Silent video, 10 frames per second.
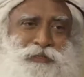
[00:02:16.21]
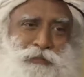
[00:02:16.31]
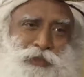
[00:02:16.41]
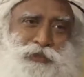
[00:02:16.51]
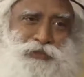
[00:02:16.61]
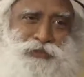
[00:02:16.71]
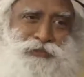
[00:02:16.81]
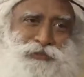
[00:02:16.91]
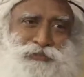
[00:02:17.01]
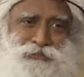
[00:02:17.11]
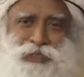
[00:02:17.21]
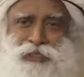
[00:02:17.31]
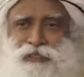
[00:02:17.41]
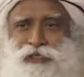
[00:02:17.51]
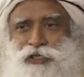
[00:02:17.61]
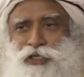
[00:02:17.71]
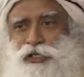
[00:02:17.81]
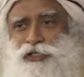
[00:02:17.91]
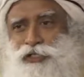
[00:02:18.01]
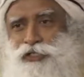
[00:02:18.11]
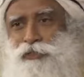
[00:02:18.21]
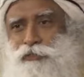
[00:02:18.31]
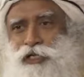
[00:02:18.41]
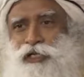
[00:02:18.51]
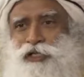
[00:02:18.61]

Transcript: because medical industry is a big